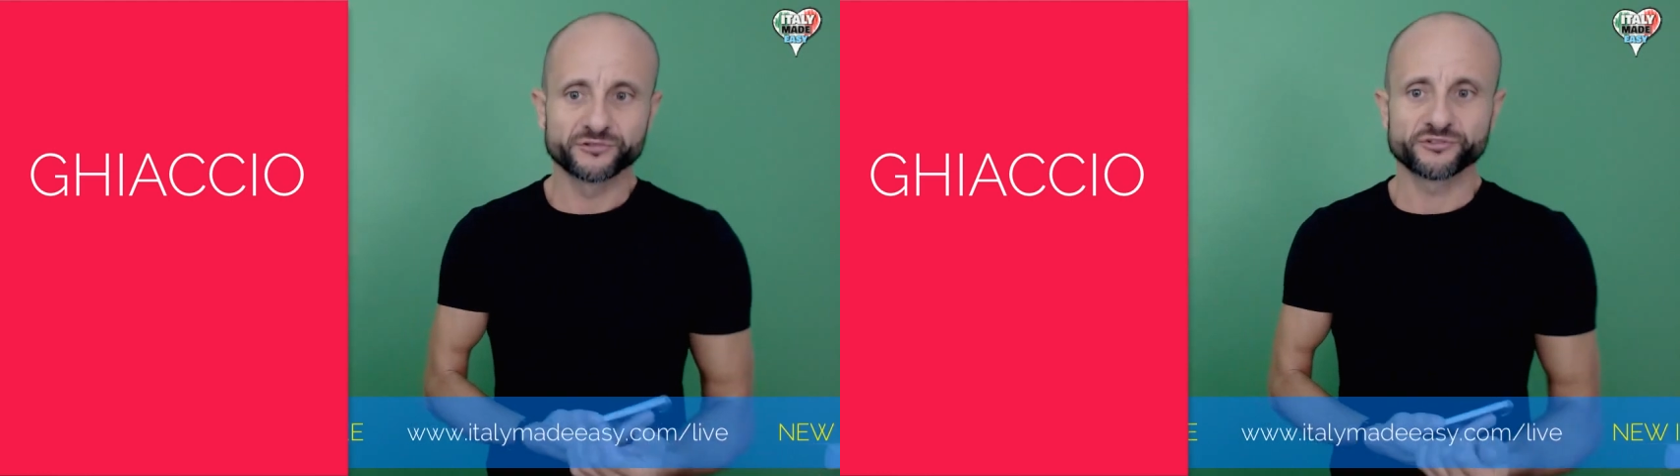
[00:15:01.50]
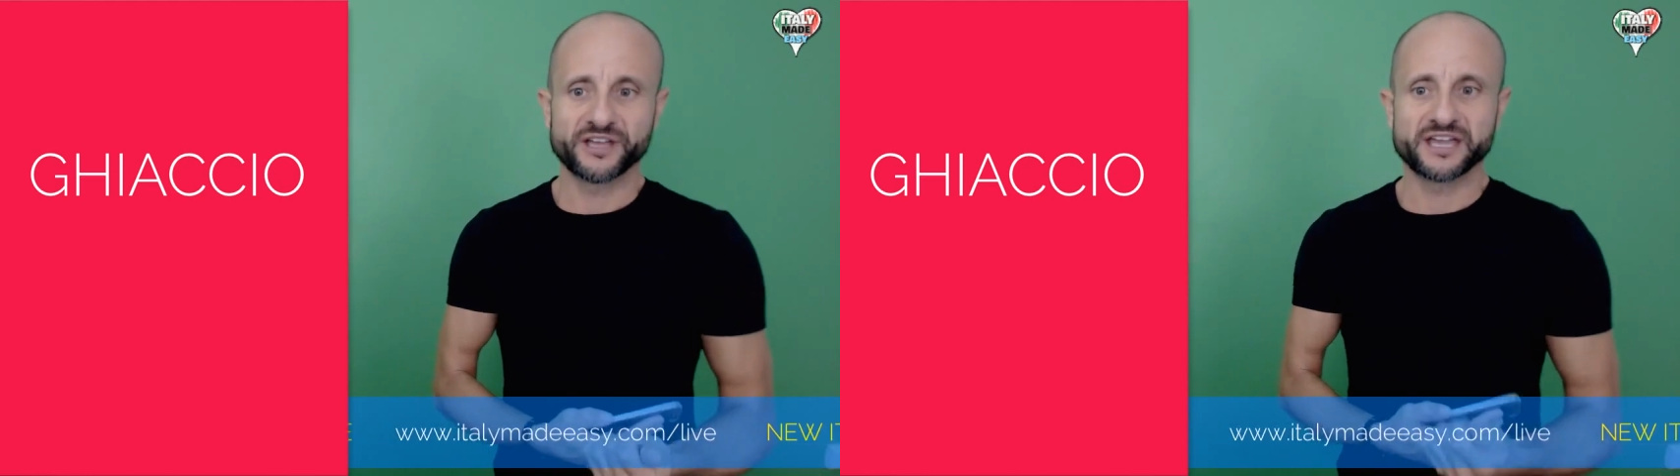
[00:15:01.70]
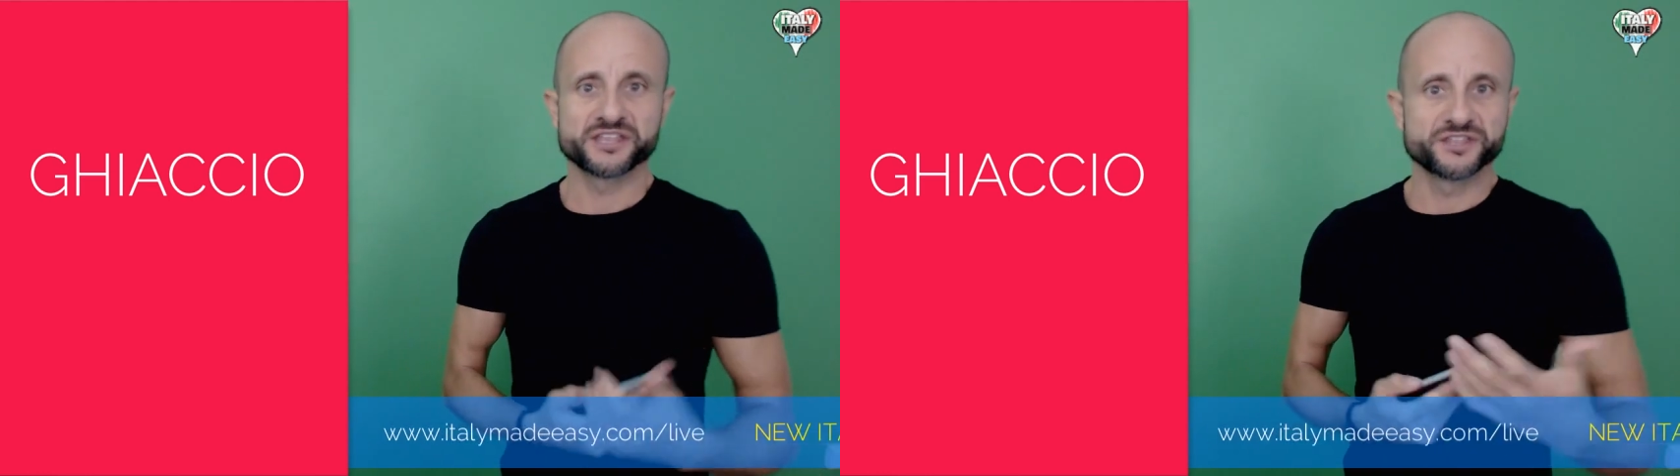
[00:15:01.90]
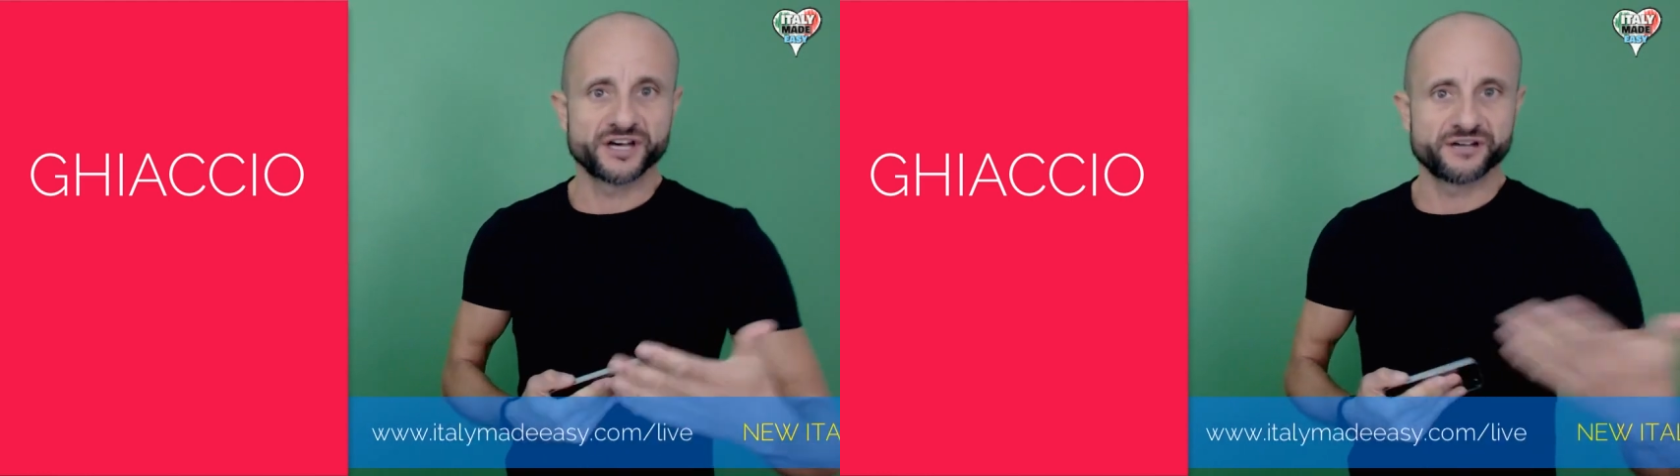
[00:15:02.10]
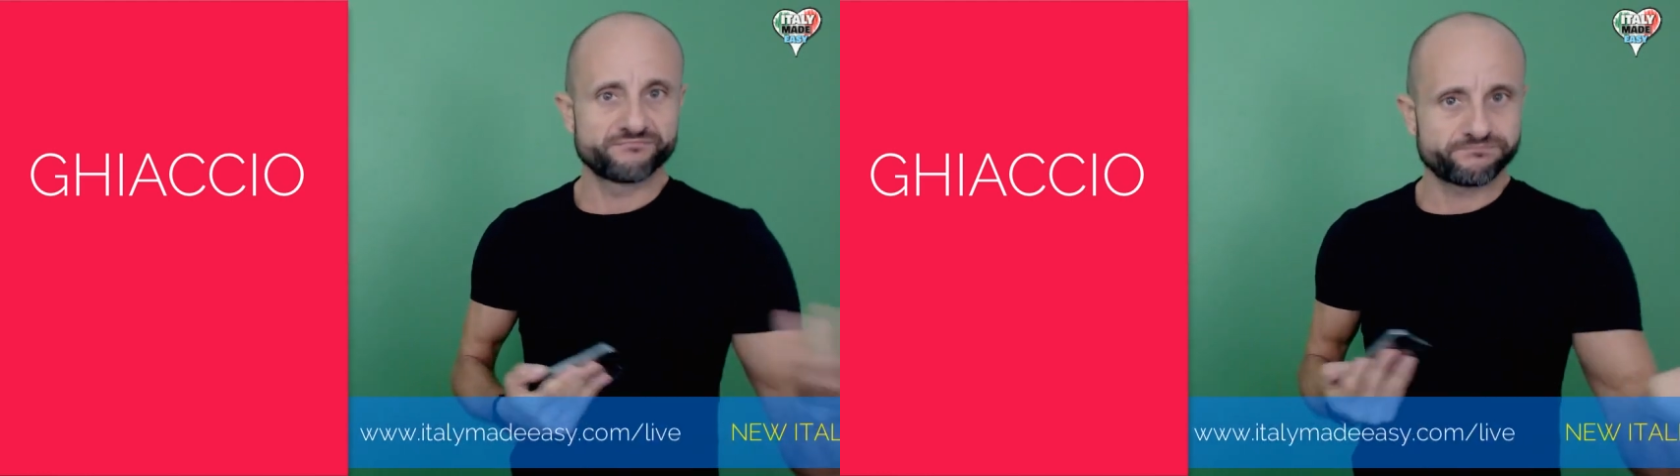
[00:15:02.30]
to say
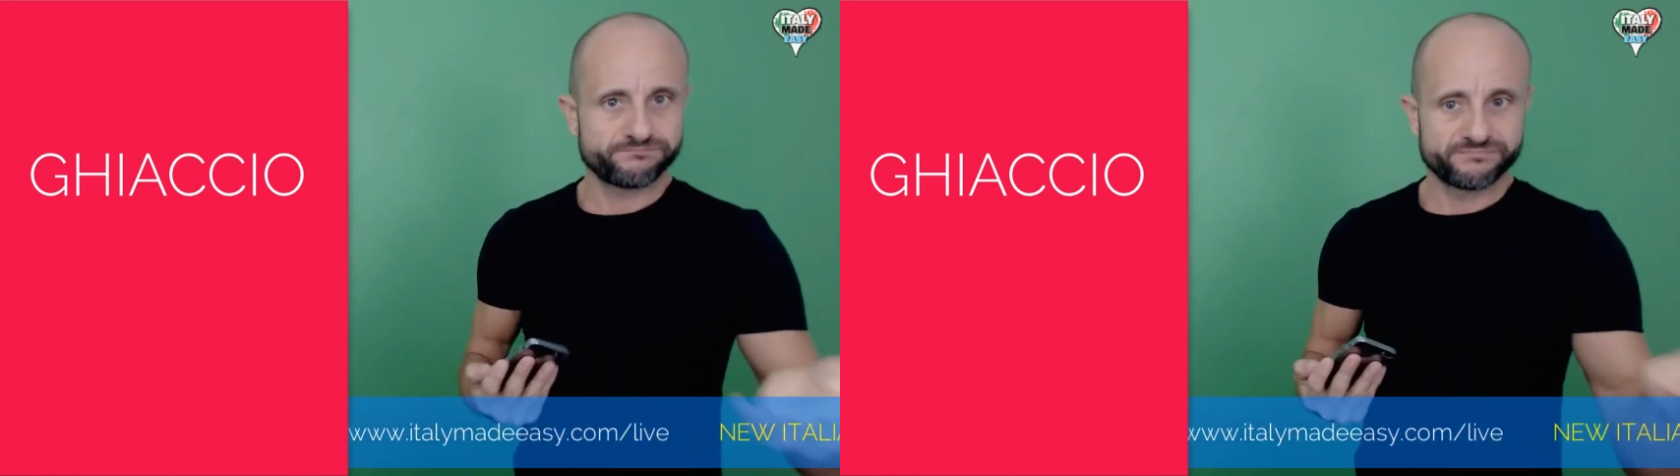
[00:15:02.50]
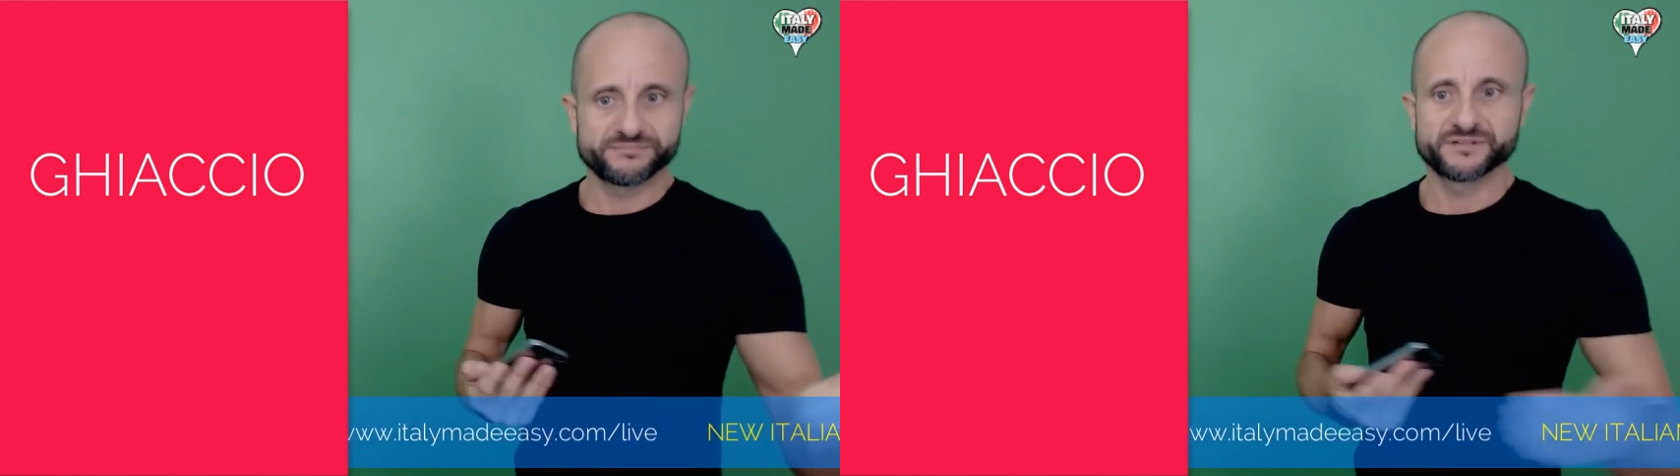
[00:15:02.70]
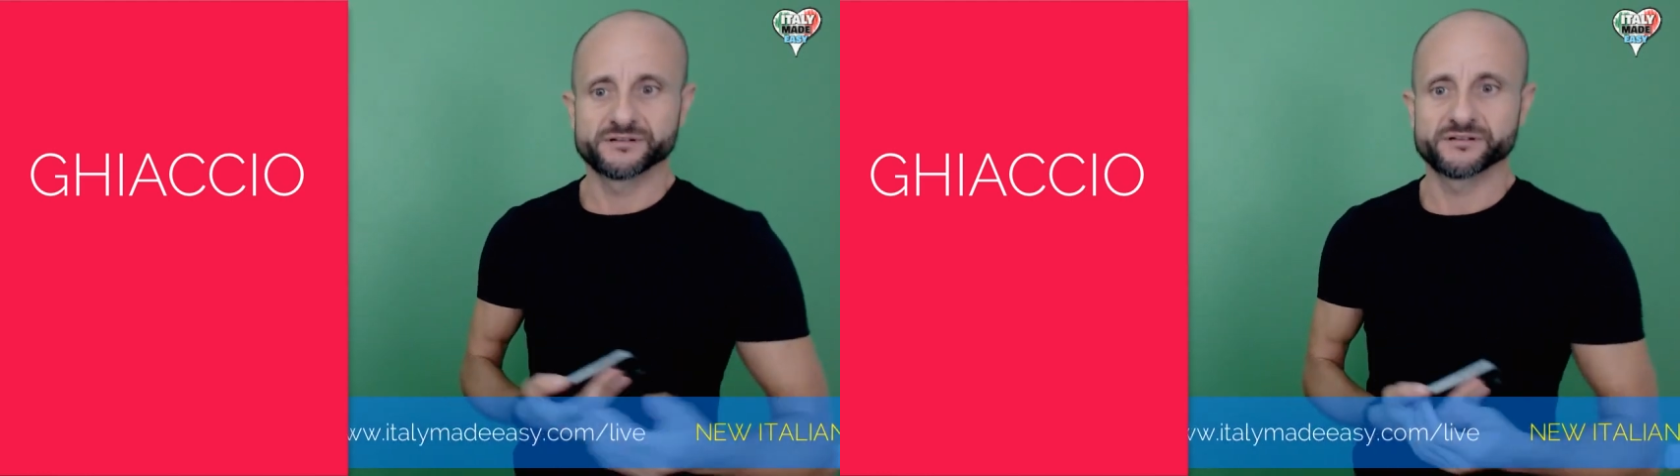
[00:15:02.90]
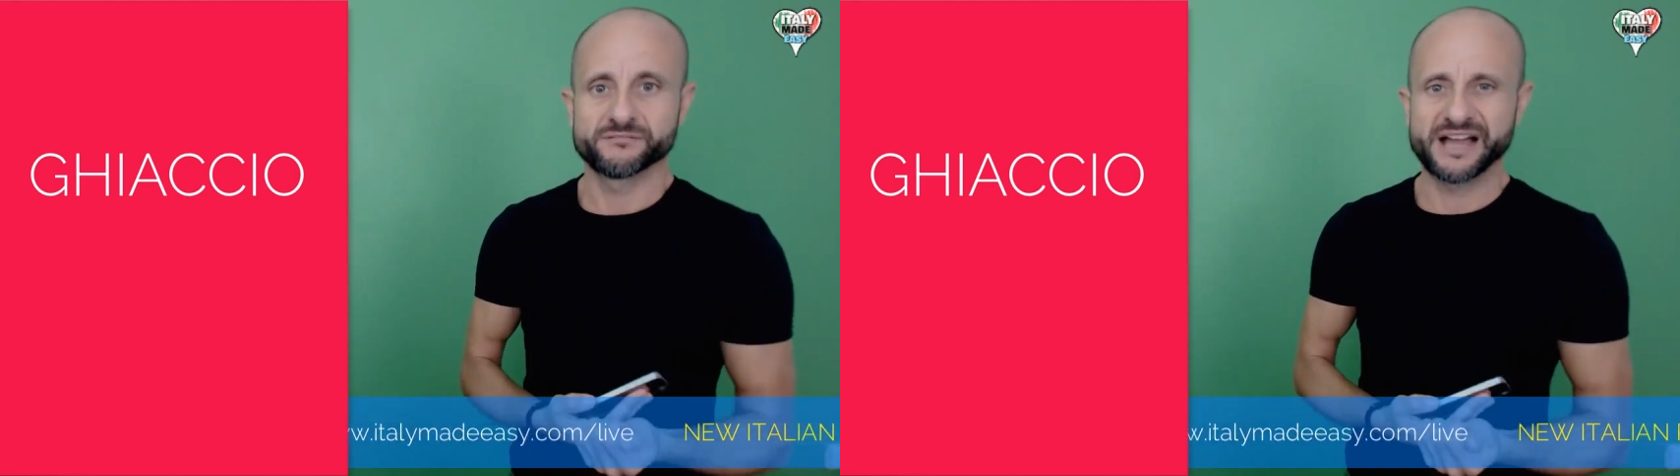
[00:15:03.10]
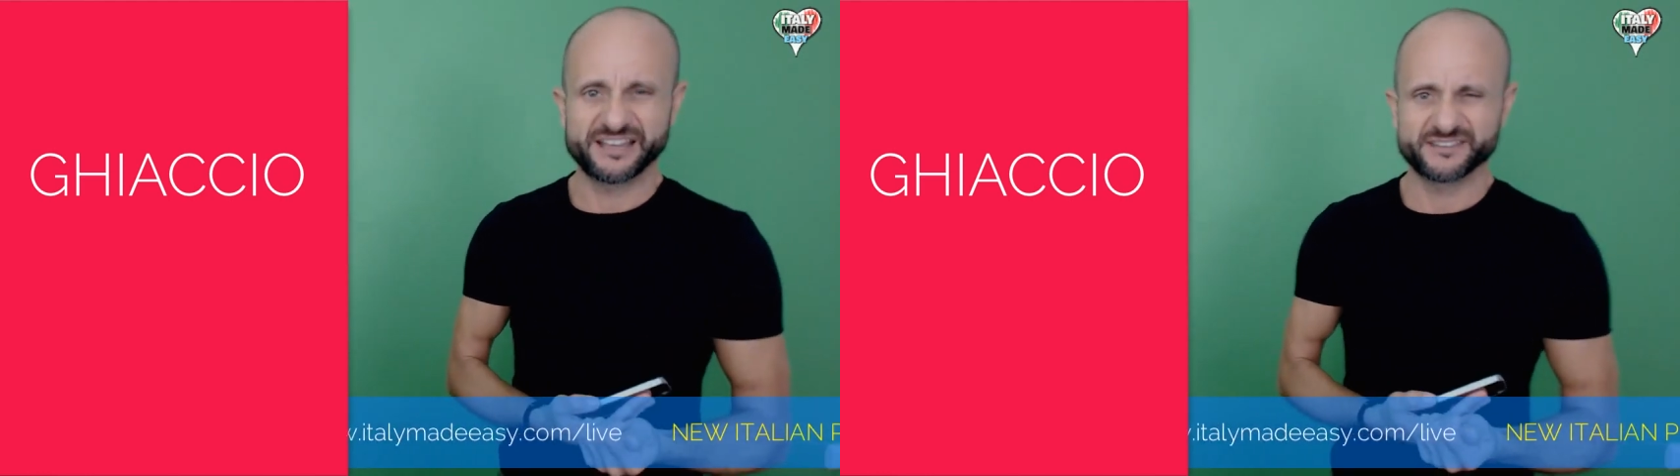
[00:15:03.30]
the
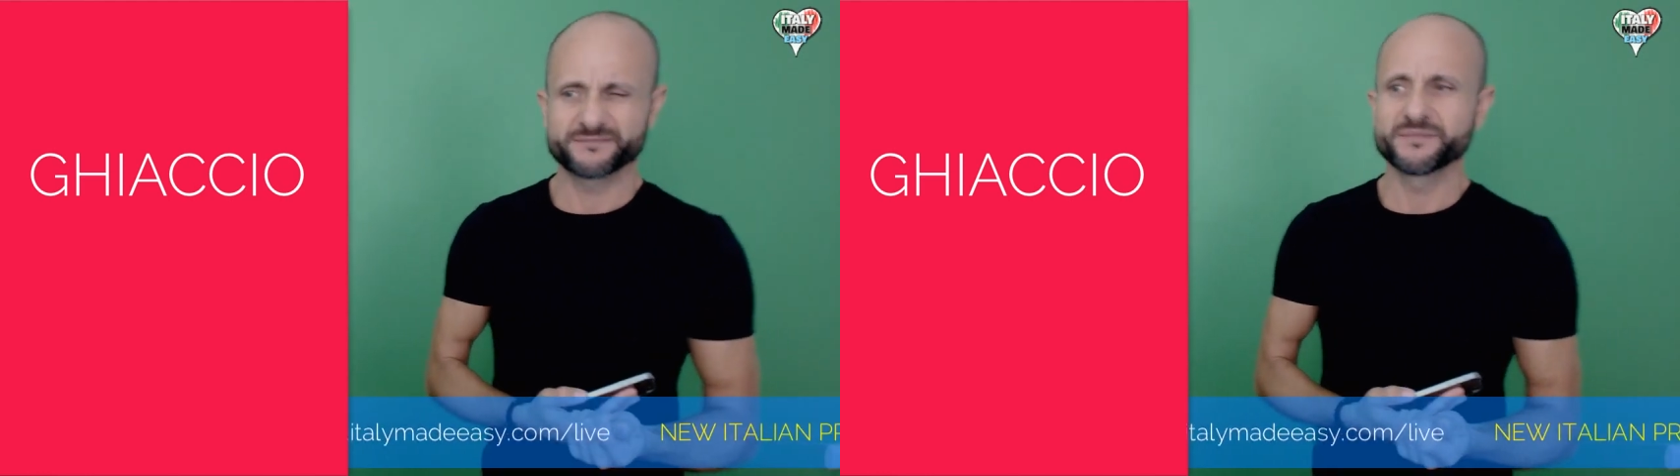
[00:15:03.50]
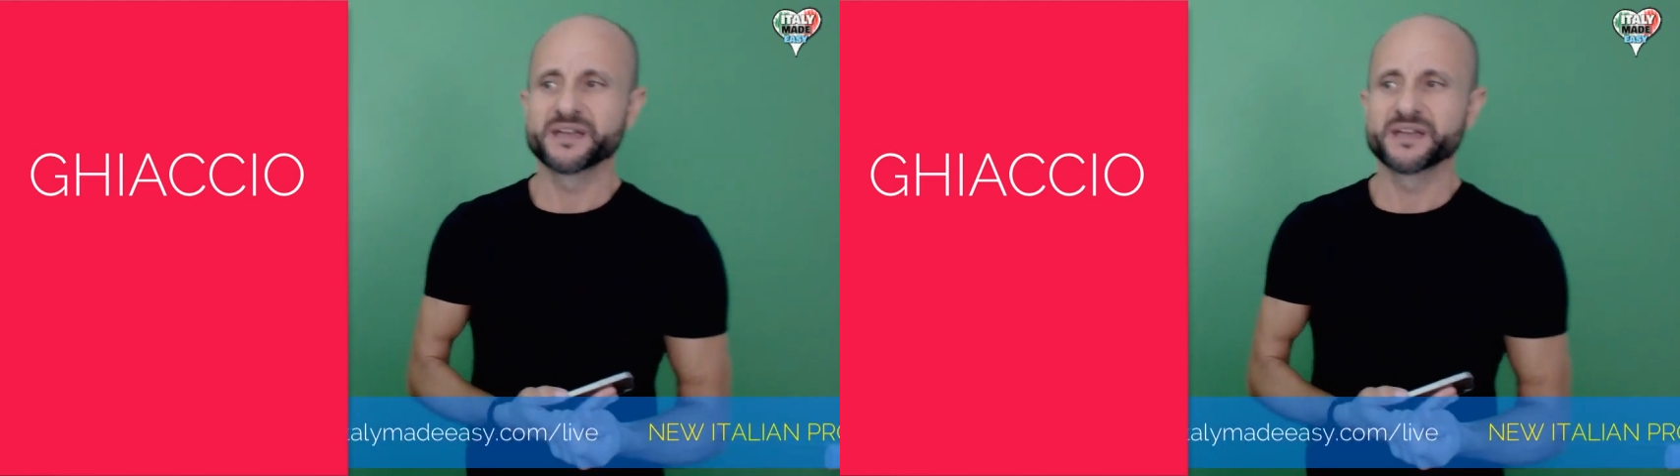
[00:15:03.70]
ice.